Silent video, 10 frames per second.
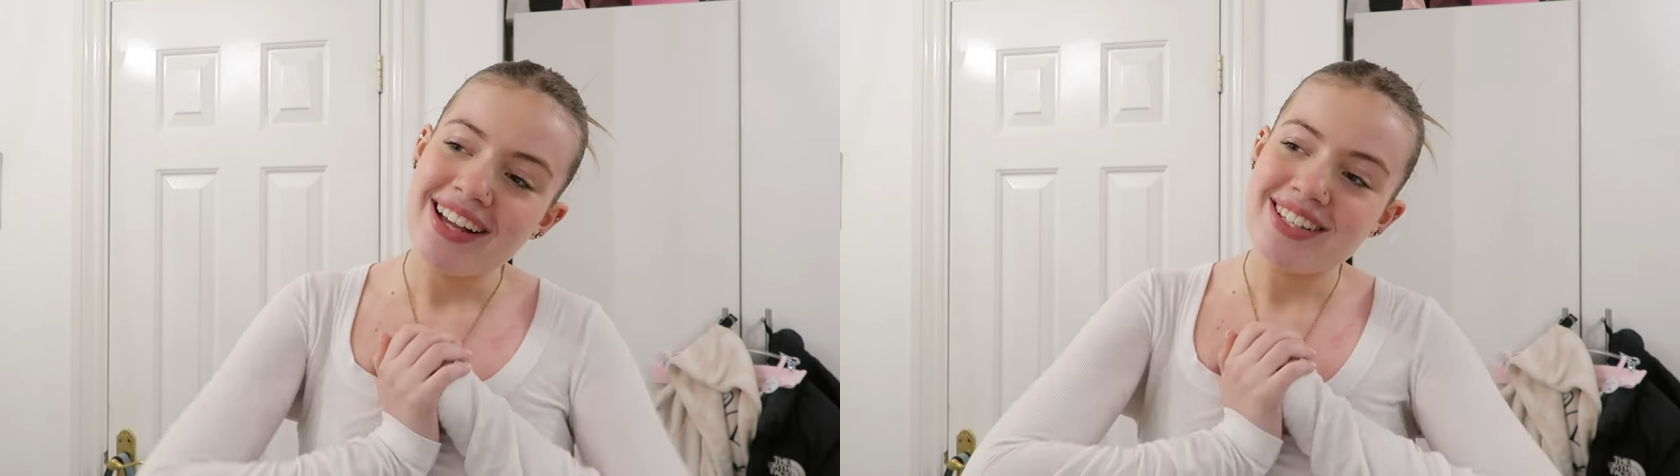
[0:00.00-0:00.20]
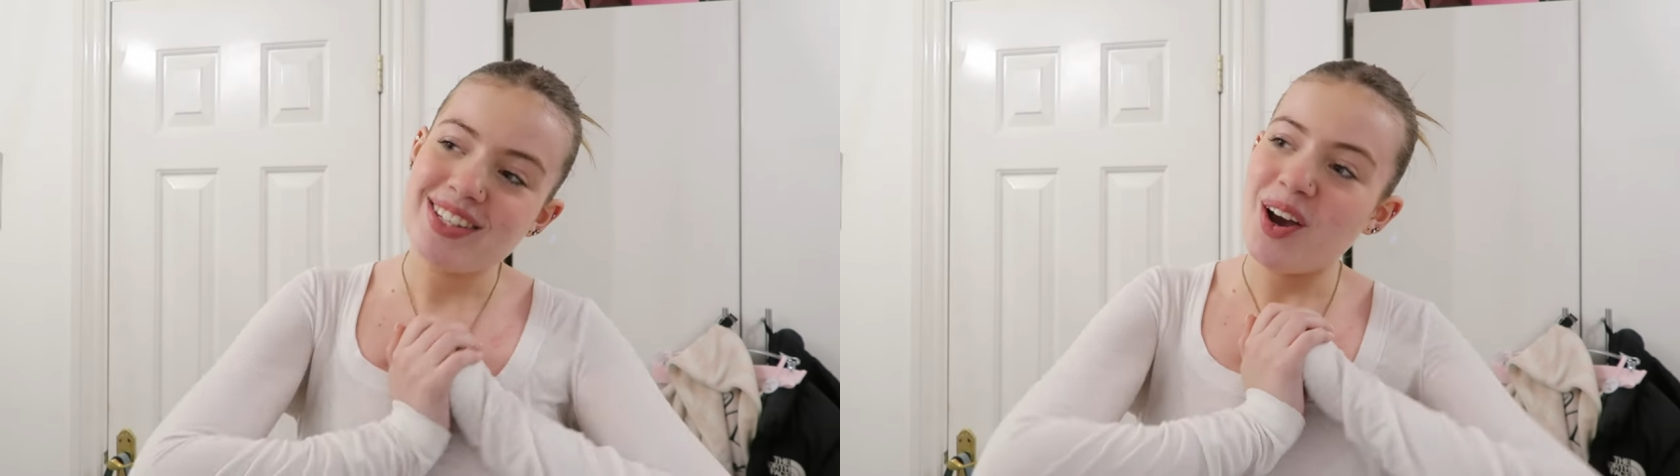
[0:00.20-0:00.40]

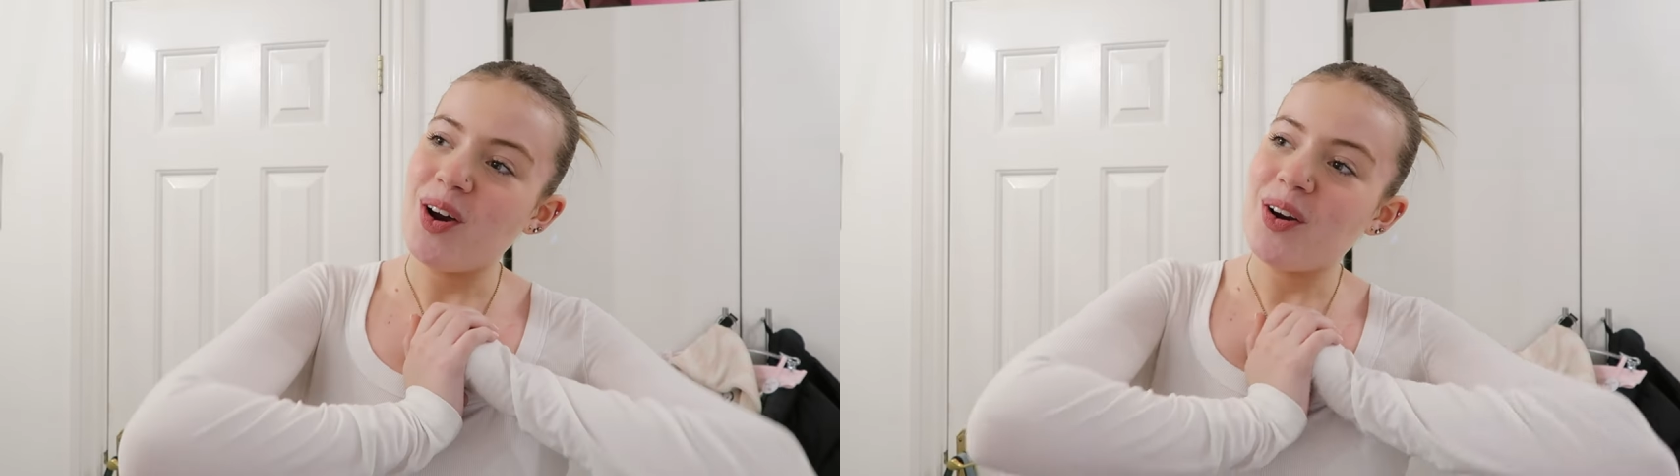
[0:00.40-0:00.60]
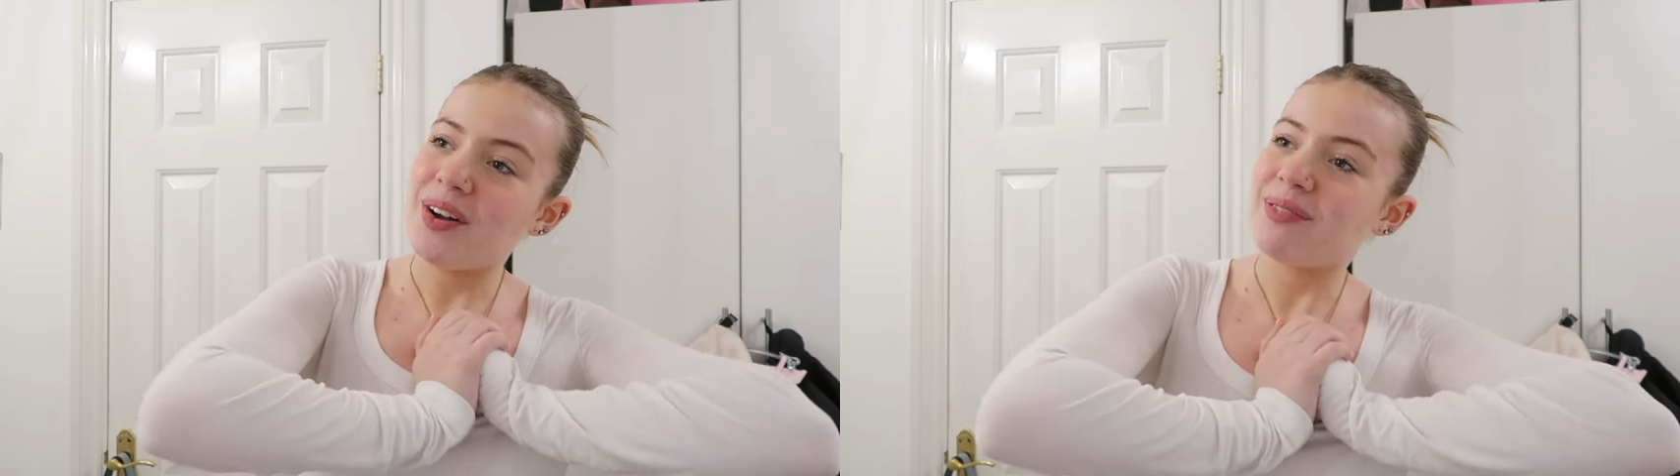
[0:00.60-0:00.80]
so
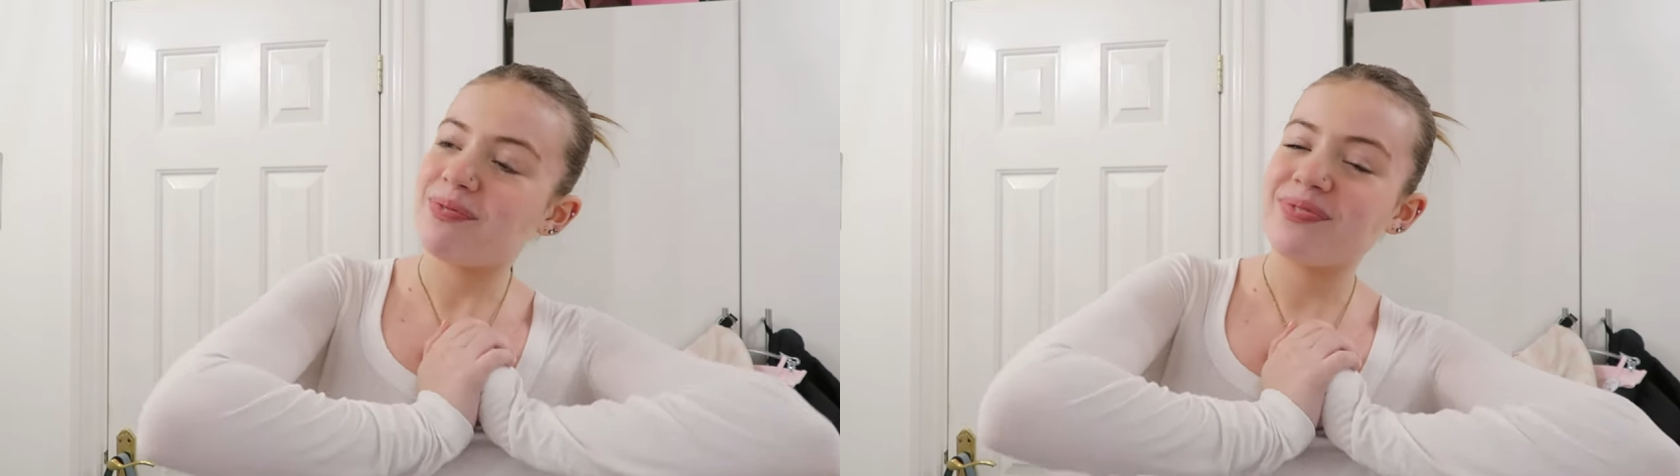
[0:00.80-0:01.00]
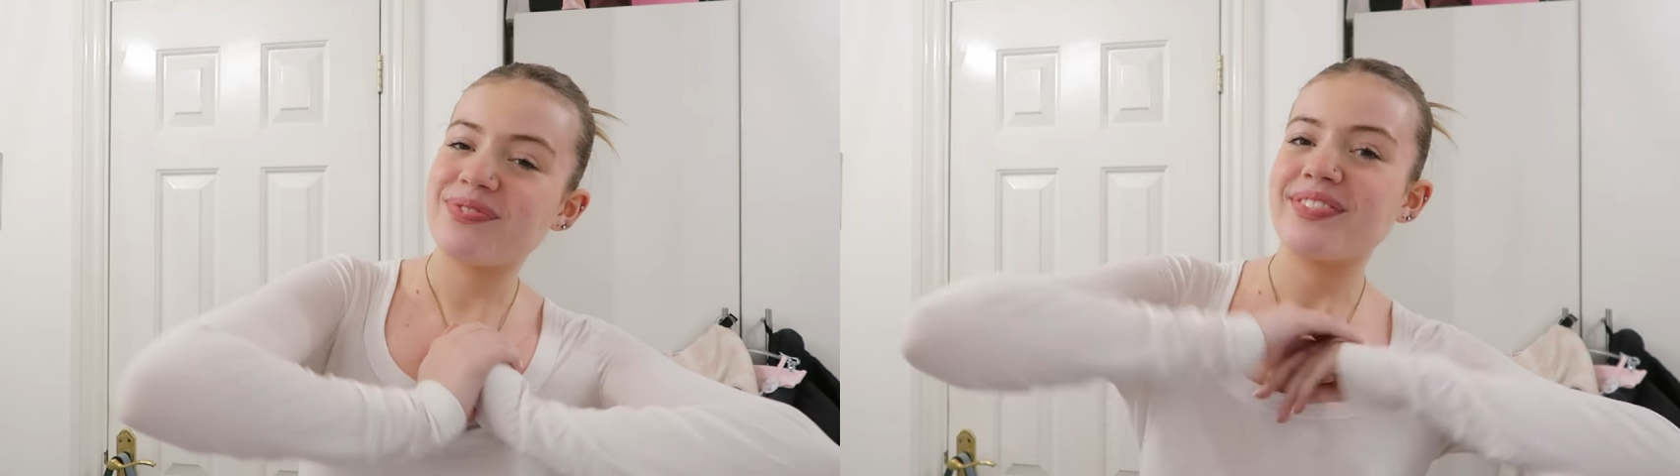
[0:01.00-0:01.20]

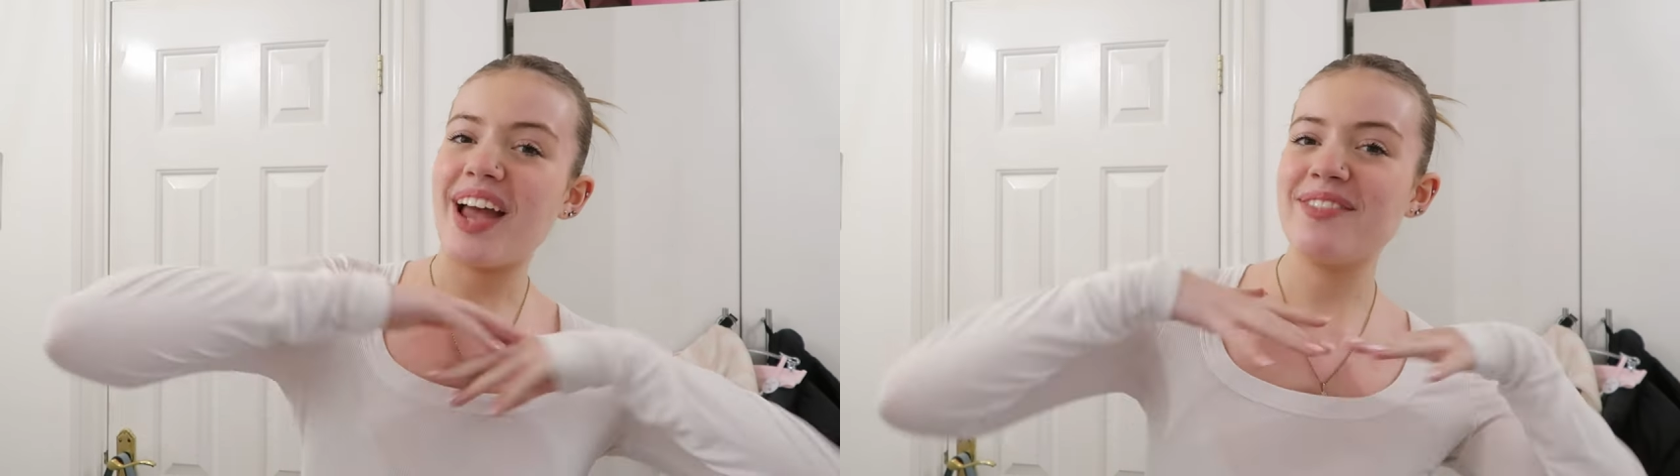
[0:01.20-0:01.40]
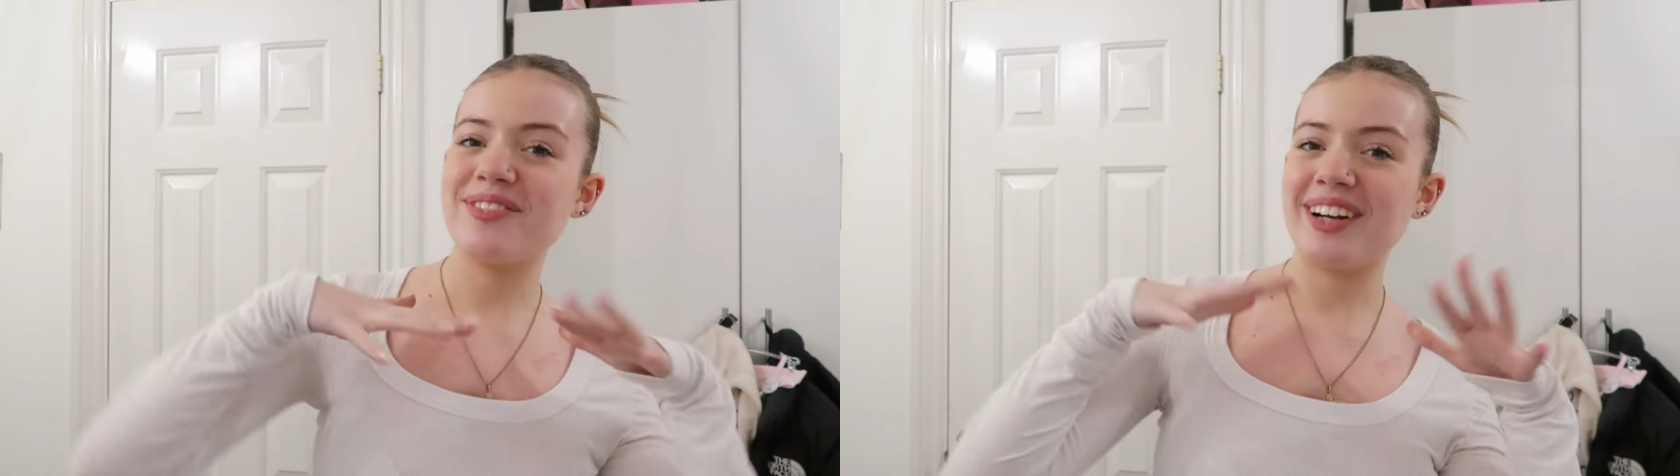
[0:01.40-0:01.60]
I'm